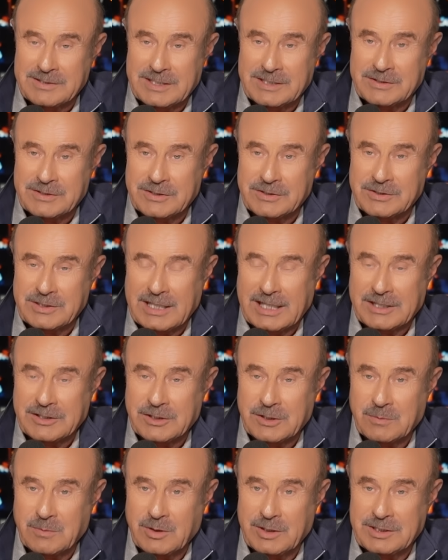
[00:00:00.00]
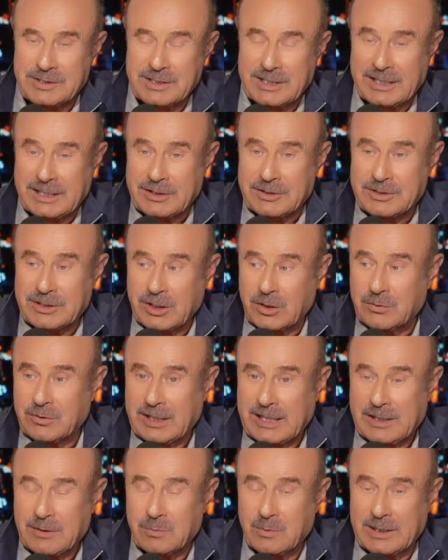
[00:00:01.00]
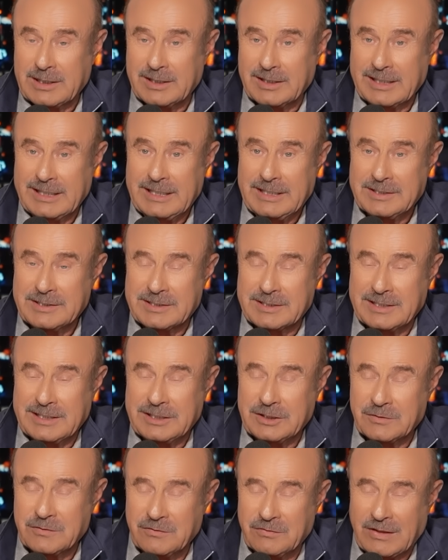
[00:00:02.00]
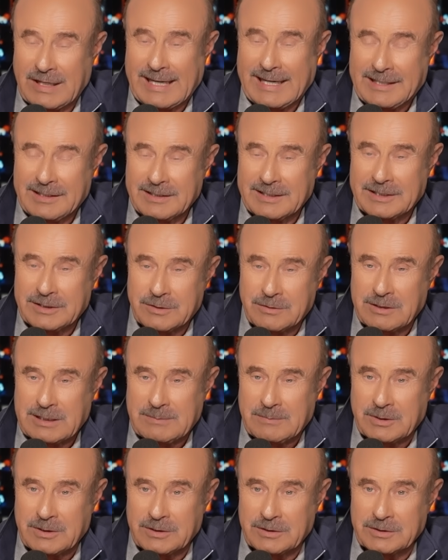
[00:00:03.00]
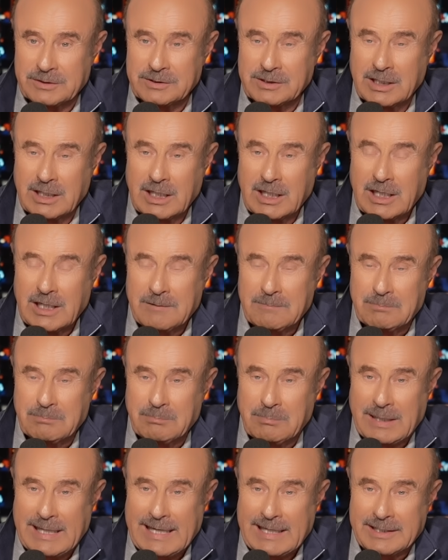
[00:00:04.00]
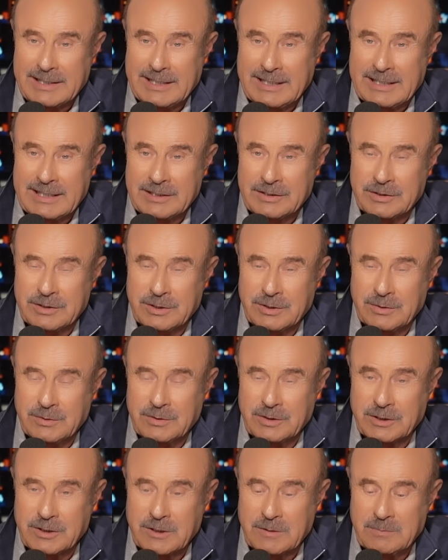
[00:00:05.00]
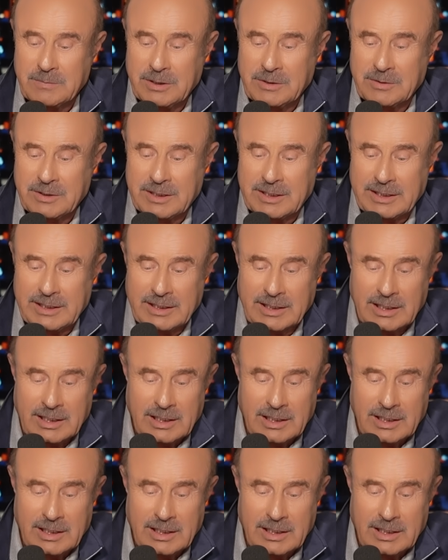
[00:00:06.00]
it's a sanctuary city. So they release these violent criminals back into the community,